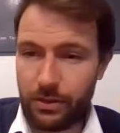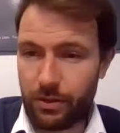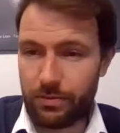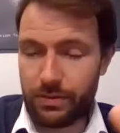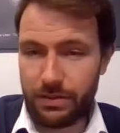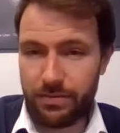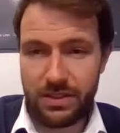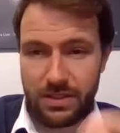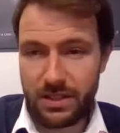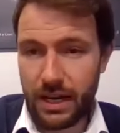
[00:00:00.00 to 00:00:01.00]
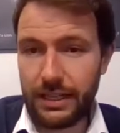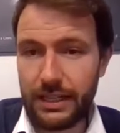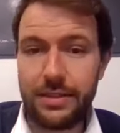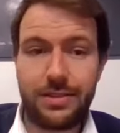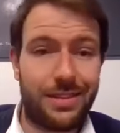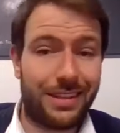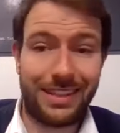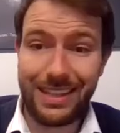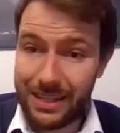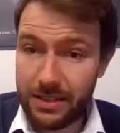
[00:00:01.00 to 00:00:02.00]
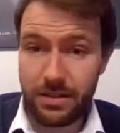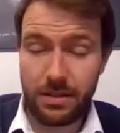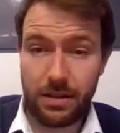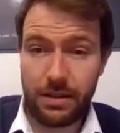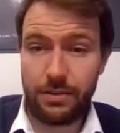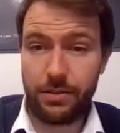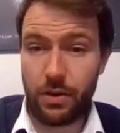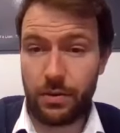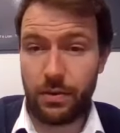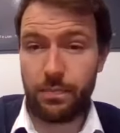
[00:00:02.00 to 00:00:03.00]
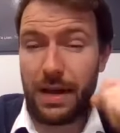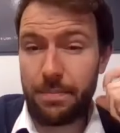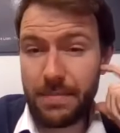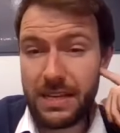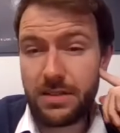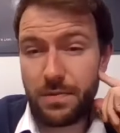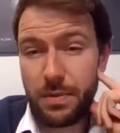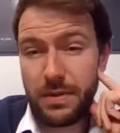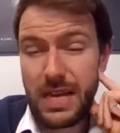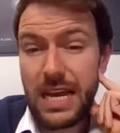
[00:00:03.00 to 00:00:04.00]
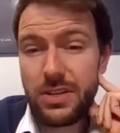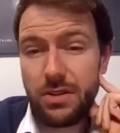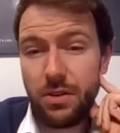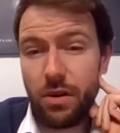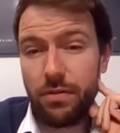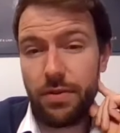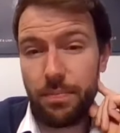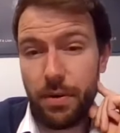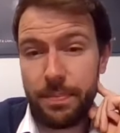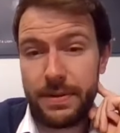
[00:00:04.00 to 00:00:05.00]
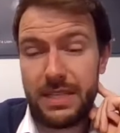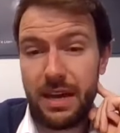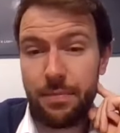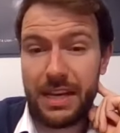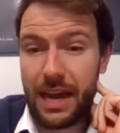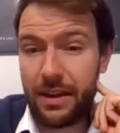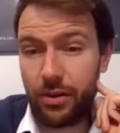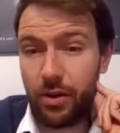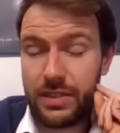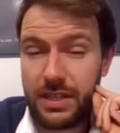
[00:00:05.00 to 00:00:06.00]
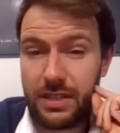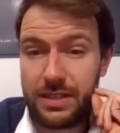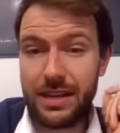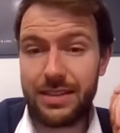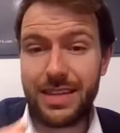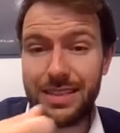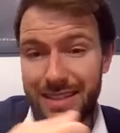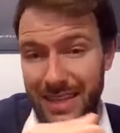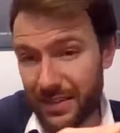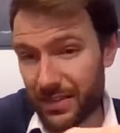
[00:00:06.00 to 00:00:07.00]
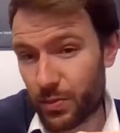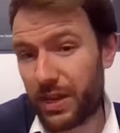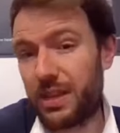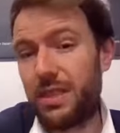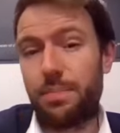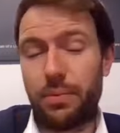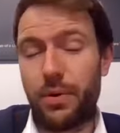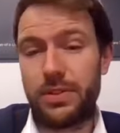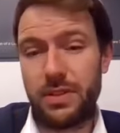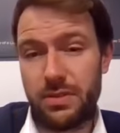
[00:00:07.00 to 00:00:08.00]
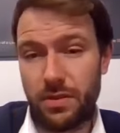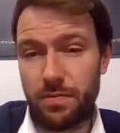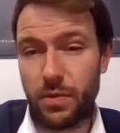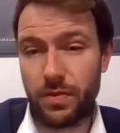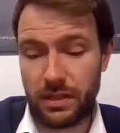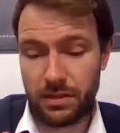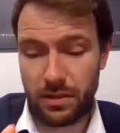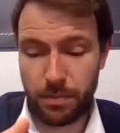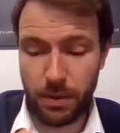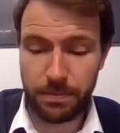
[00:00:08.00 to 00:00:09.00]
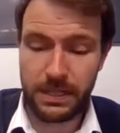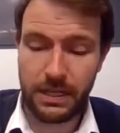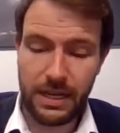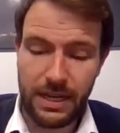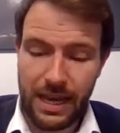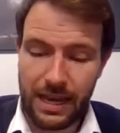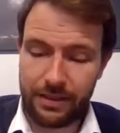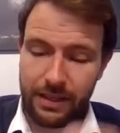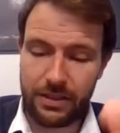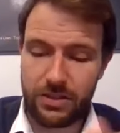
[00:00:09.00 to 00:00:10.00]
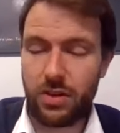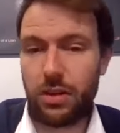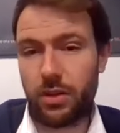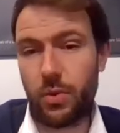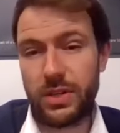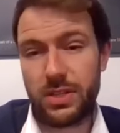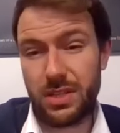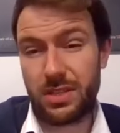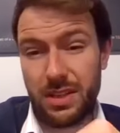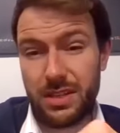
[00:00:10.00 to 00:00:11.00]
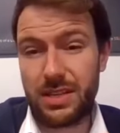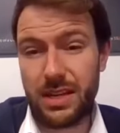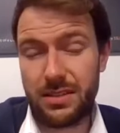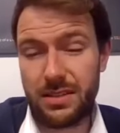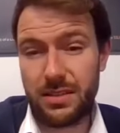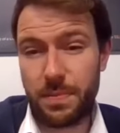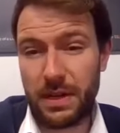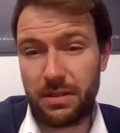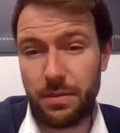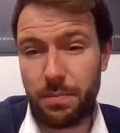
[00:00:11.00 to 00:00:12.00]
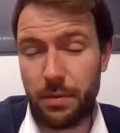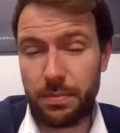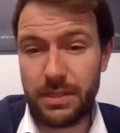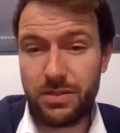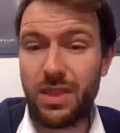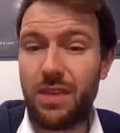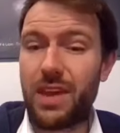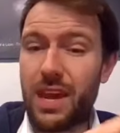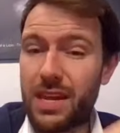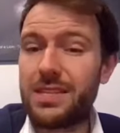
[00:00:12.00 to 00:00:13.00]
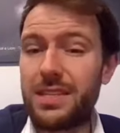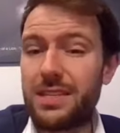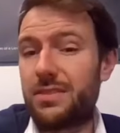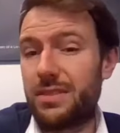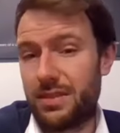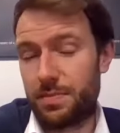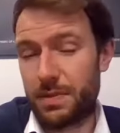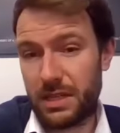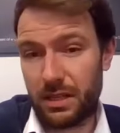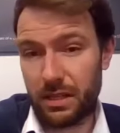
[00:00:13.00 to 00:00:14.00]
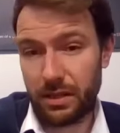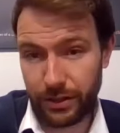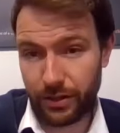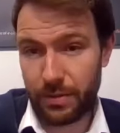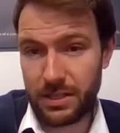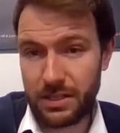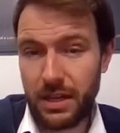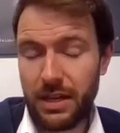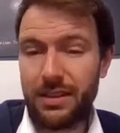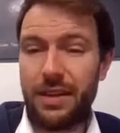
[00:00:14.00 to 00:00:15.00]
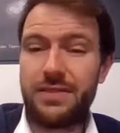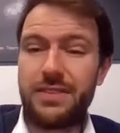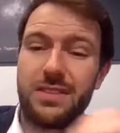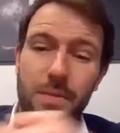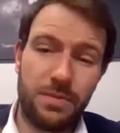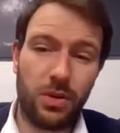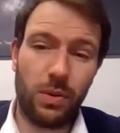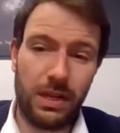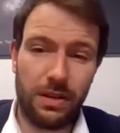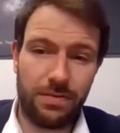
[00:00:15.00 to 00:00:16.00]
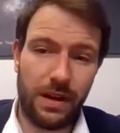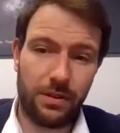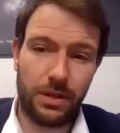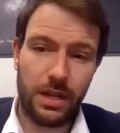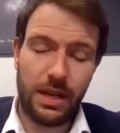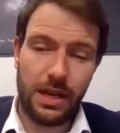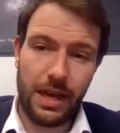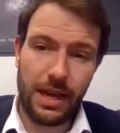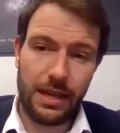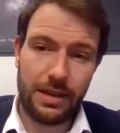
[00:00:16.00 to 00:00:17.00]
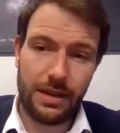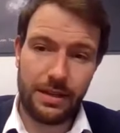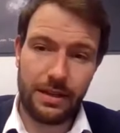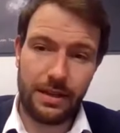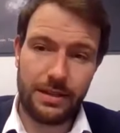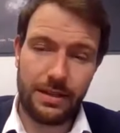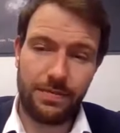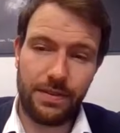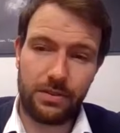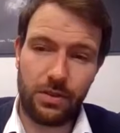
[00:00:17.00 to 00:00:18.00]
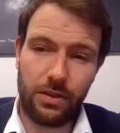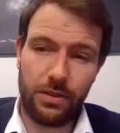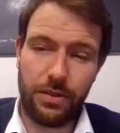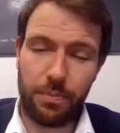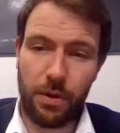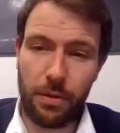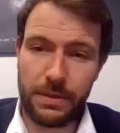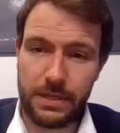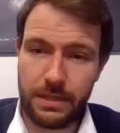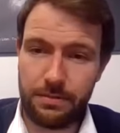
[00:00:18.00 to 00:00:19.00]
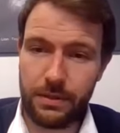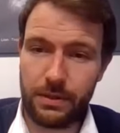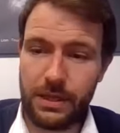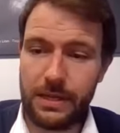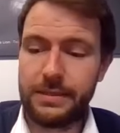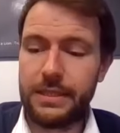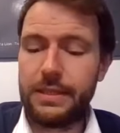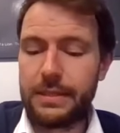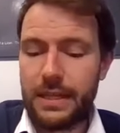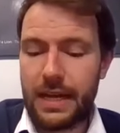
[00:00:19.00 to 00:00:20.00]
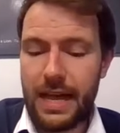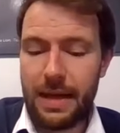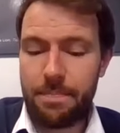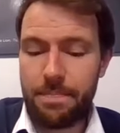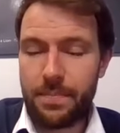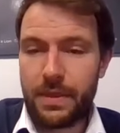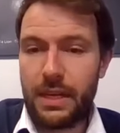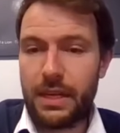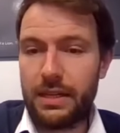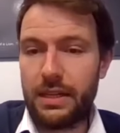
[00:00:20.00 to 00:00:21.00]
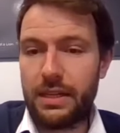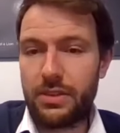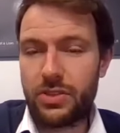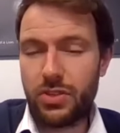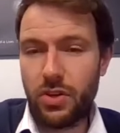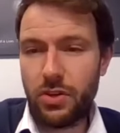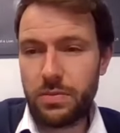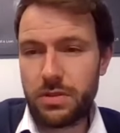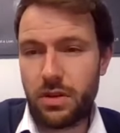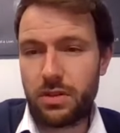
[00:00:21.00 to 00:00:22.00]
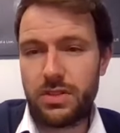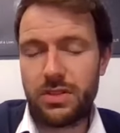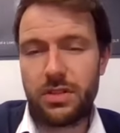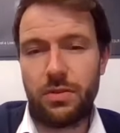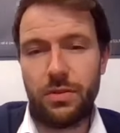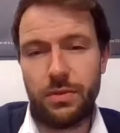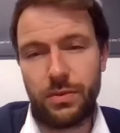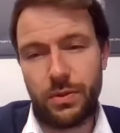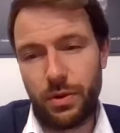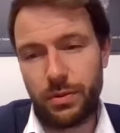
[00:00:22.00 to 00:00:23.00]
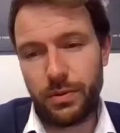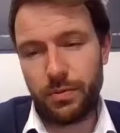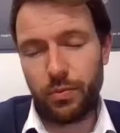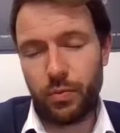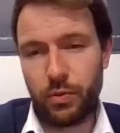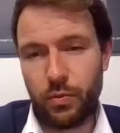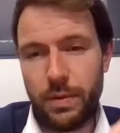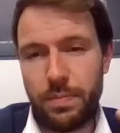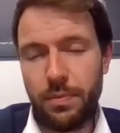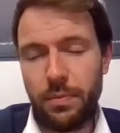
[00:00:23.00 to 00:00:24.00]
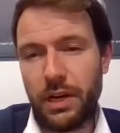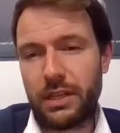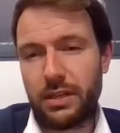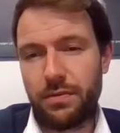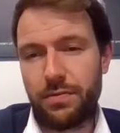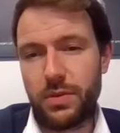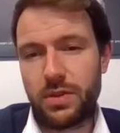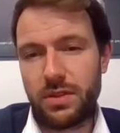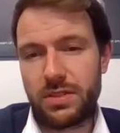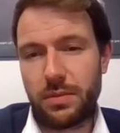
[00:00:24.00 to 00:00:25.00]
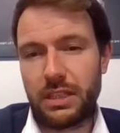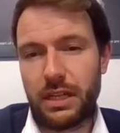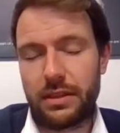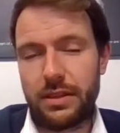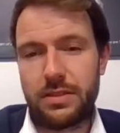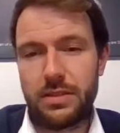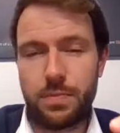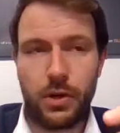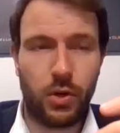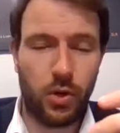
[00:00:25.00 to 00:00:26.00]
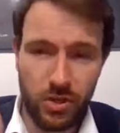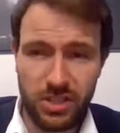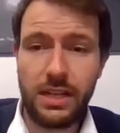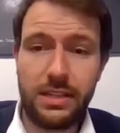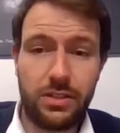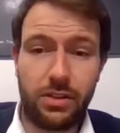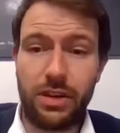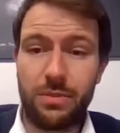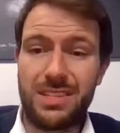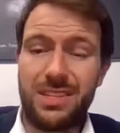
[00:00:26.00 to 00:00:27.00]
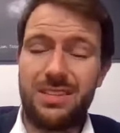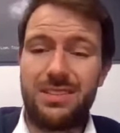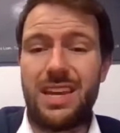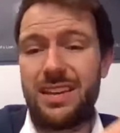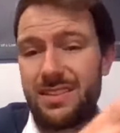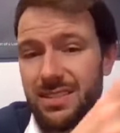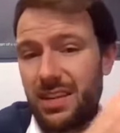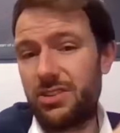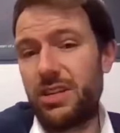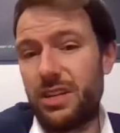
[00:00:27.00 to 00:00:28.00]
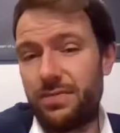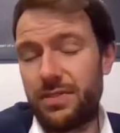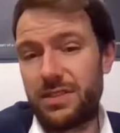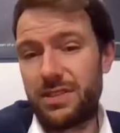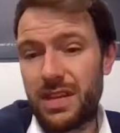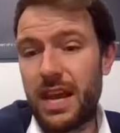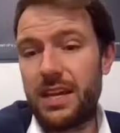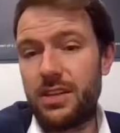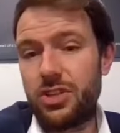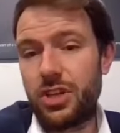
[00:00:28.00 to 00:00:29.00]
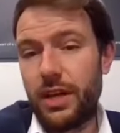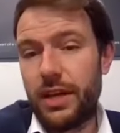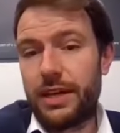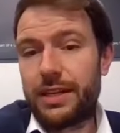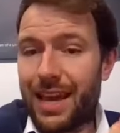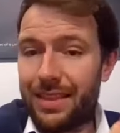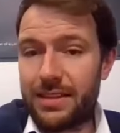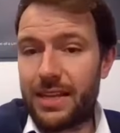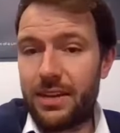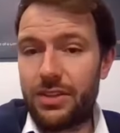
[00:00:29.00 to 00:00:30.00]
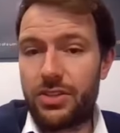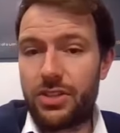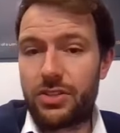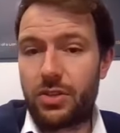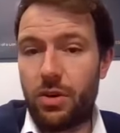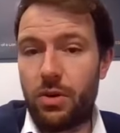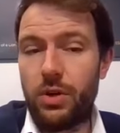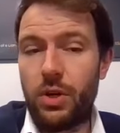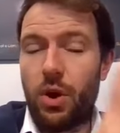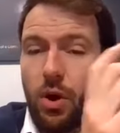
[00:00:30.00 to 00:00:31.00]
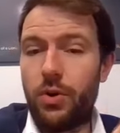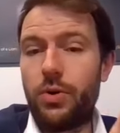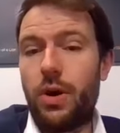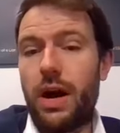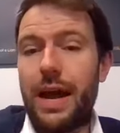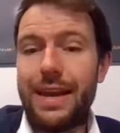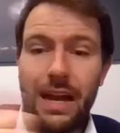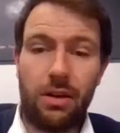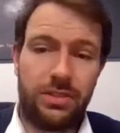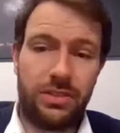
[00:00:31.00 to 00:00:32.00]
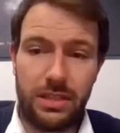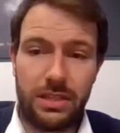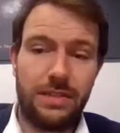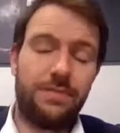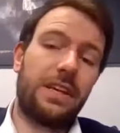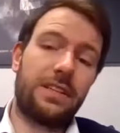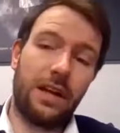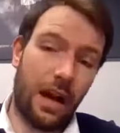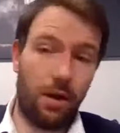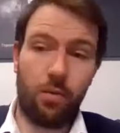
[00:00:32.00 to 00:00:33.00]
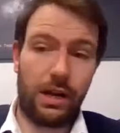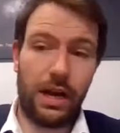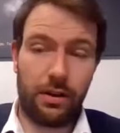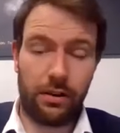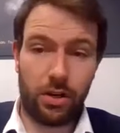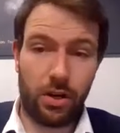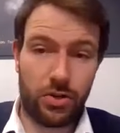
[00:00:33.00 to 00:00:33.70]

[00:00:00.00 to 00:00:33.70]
You know, there's a signed lease, the keys by means of possession of the property have been handed over to the tenants, and the tenants were in the process of moving into the property. And I think at the start of the question, it said the tenants inspected the property. So they've entered into this particular agreement. They've subsequently found a defect on the property. Okay. In the circumstances, you know, where people might get confused on something like this is because the lease agreement is at such an infant stage, can the tenant just go, oh no, I now see a defect and I want out of the